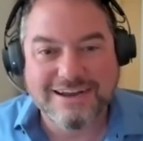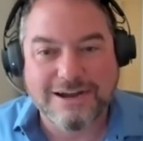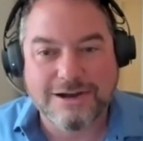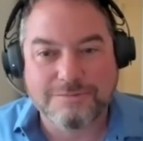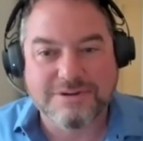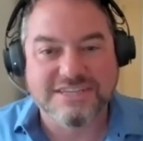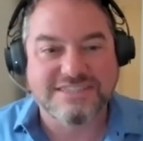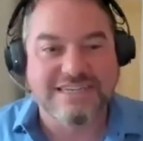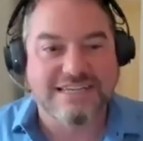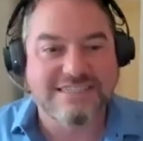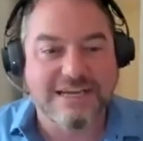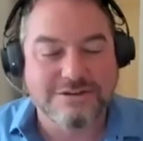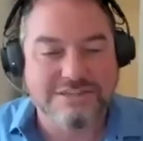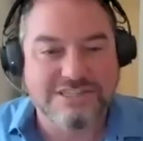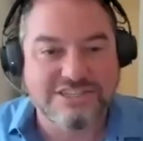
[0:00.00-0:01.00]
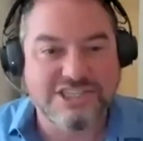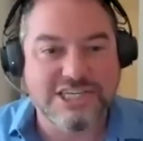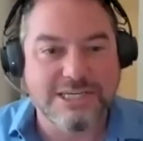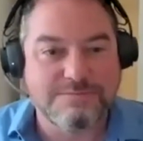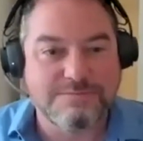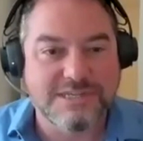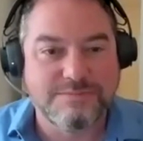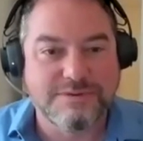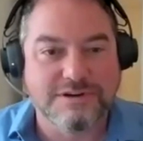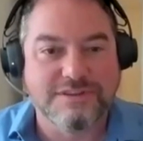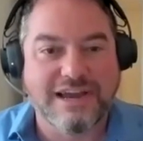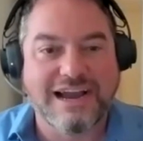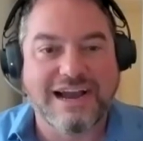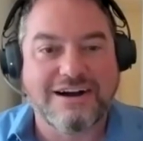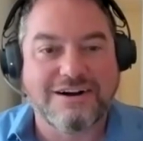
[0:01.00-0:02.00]
because that's how it's cheap to build
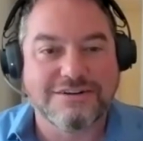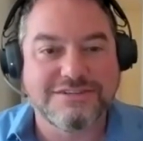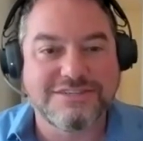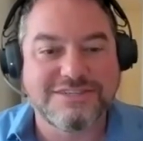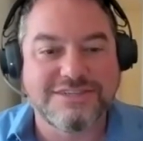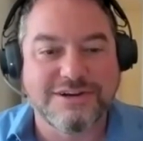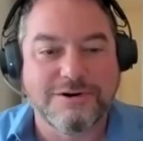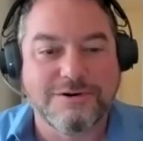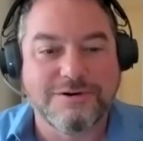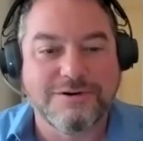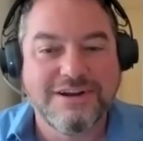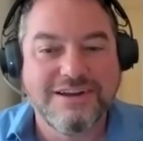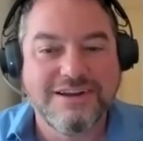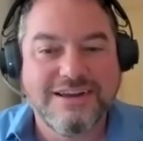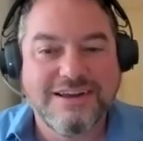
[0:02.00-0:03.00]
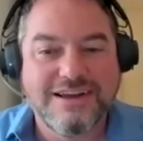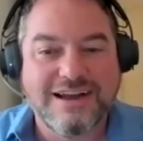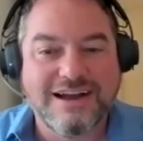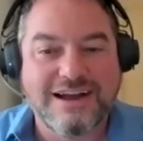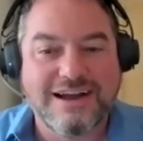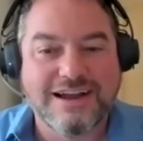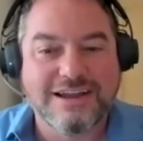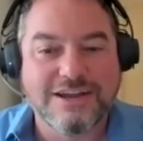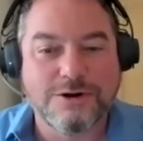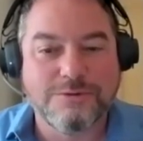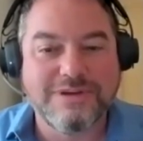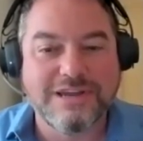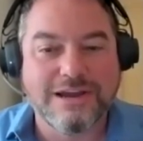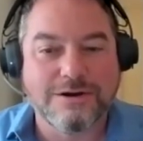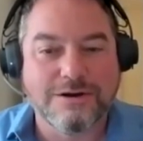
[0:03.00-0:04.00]
a house. So it'll
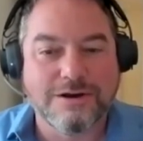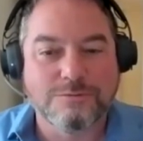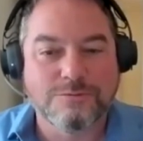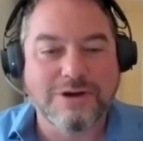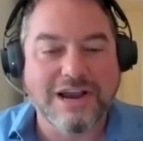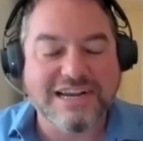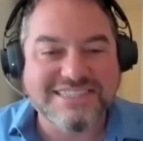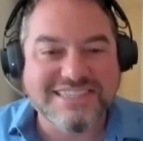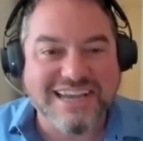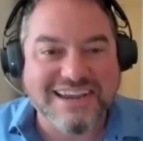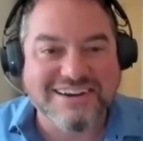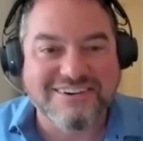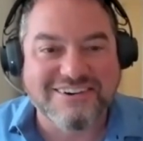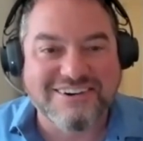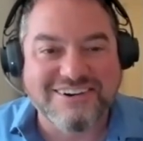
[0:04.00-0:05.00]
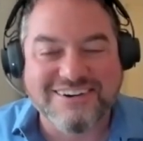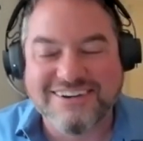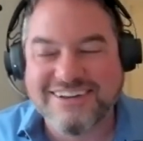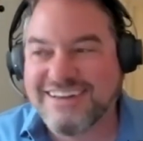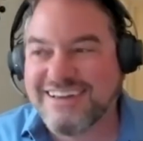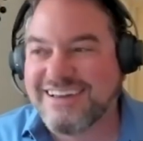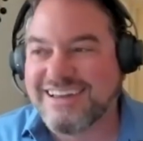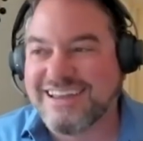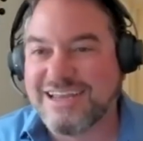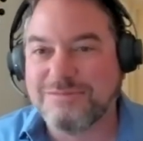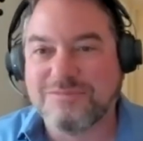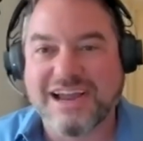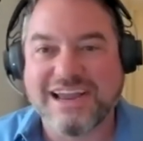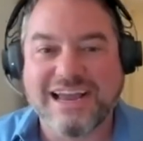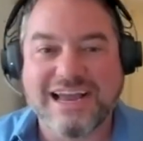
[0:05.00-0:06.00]
be a rectangle. It
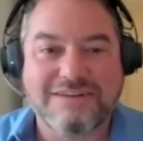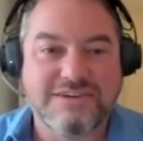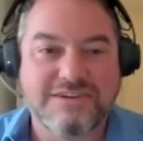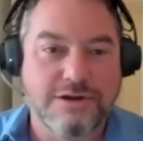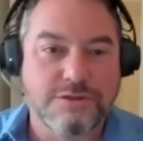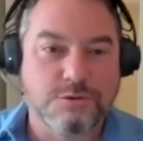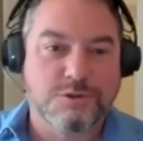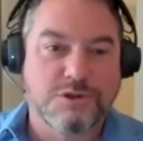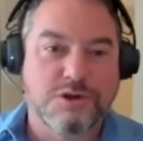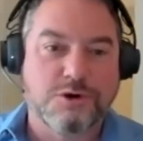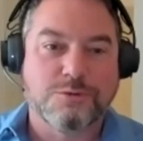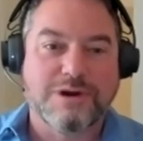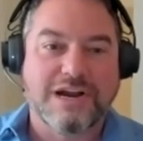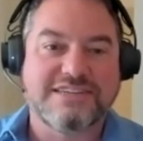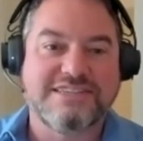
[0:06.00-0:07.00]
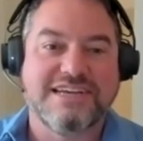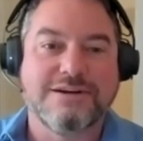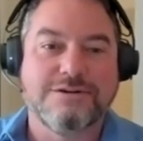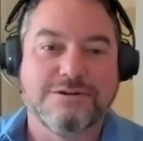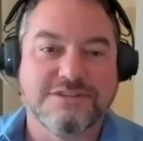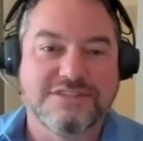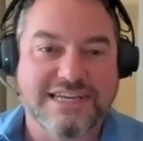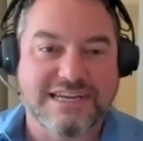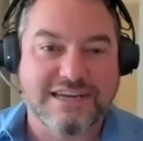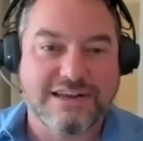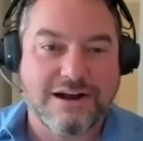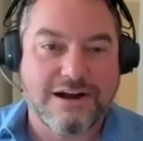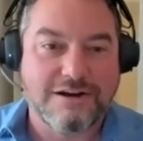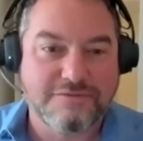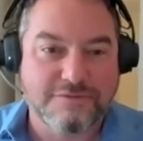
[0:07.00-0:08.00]
might have another little rectangle sticking
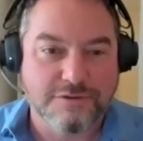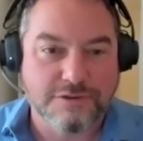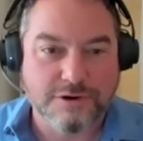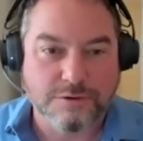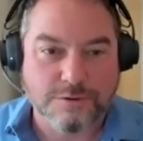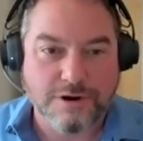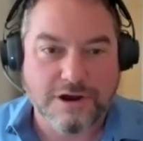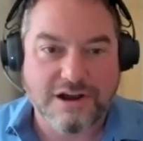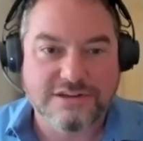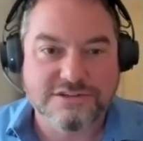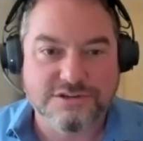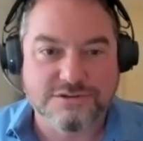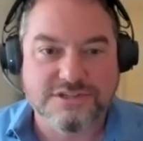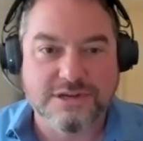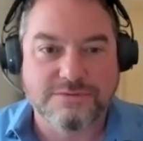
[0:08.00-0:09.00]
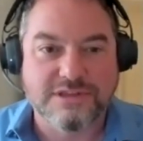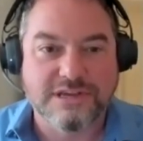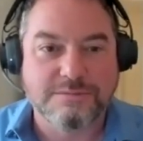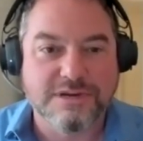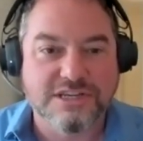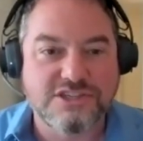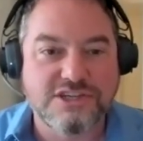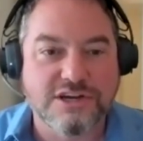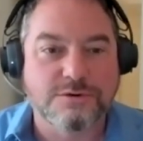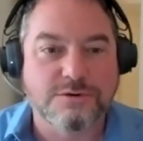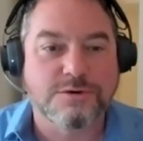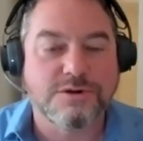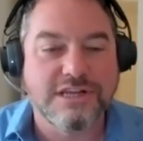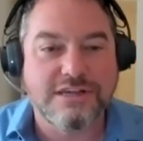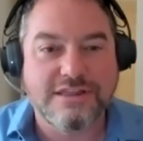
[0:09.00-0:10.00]
off for the garage or something, but
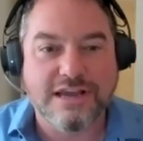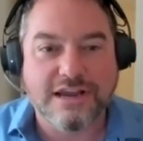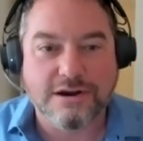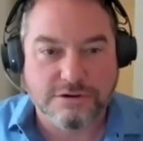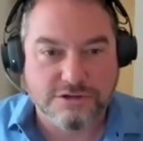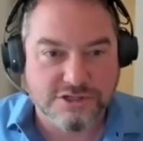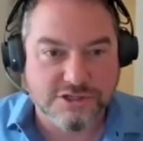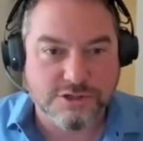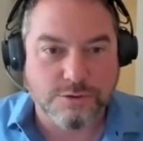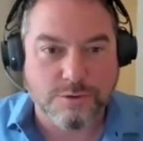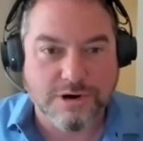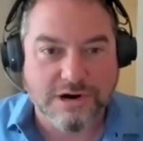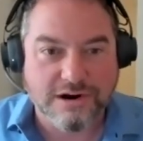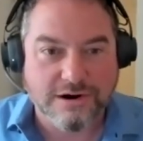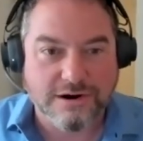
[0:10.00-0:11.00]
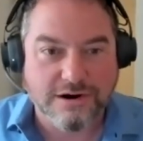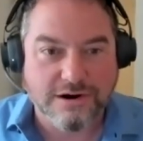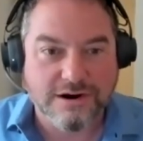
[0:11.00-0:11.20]
generally they are square.